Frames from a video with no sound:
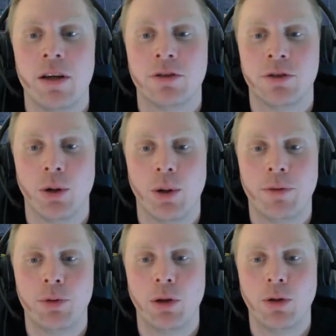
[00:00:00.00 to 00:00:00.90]
So
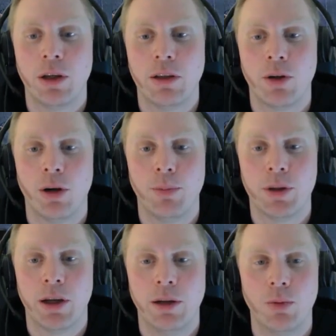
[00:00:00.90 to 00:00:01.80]
if we look at the
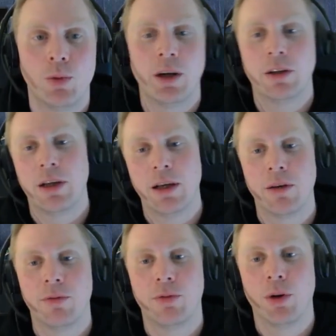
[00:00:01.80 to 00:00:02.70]
combat here, we're
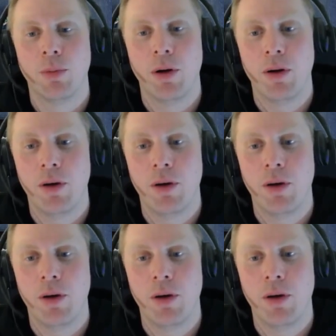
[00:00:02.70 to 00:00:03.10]
attacking from